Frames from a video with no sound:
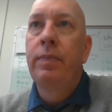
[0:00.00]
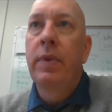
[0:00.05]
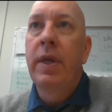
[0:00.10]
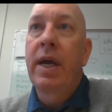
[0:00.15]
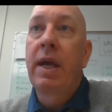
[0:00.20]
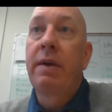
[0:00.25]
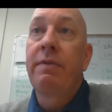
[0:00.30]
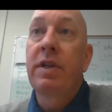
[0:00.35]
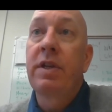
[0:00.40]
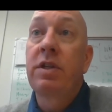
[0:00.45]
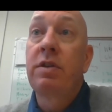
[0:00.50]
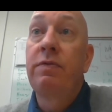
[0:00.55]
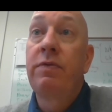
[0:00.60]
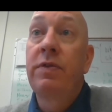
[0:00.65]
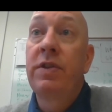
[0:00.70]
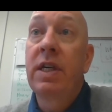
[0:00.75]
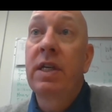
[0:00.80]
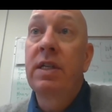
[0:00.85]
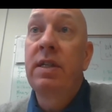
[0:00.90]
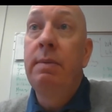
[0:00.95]
Like if it's
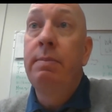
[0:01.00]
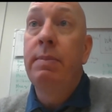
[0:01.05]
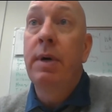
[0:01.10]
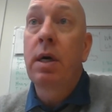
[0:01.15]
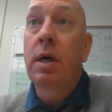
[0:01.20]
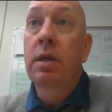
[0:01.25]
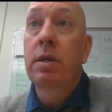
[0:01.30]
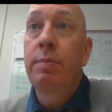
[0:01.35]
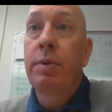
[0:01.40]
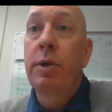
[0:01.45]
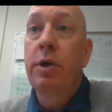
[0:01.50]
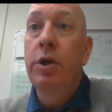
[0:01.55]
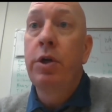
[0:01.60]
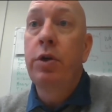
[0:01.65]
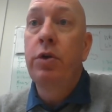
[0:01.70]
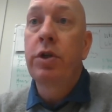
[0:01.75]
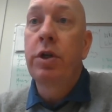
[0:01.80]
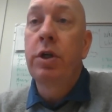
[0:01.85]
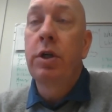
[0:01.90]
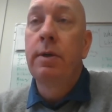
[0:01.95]
$60 per
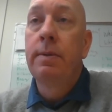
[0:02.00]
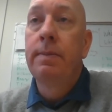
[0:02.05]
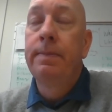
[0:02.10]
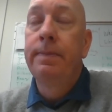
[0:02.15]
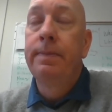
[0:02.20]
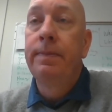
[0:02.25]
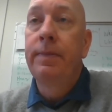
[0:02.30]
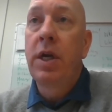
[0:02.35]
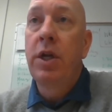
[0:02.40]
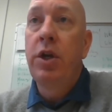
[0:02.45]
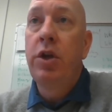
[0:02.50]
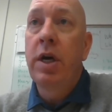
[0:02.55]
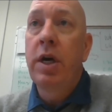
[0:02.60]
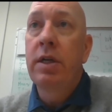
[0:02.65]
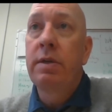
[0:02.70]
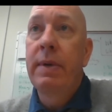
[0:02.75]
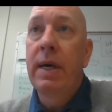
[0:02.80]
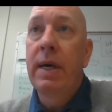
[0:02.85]
user? Can you guys?